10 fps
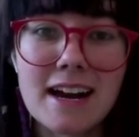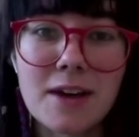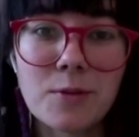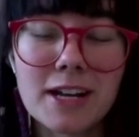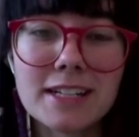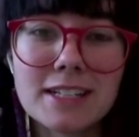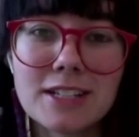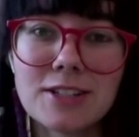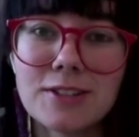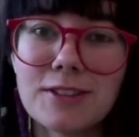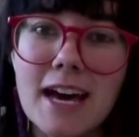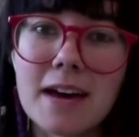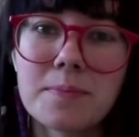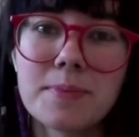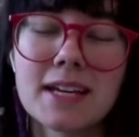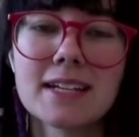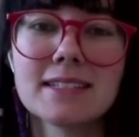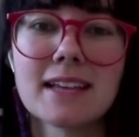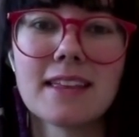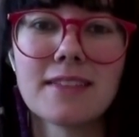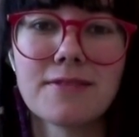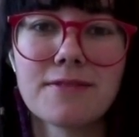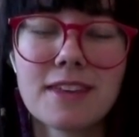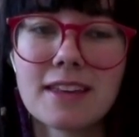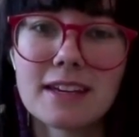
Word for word: and I wanted to do that because I think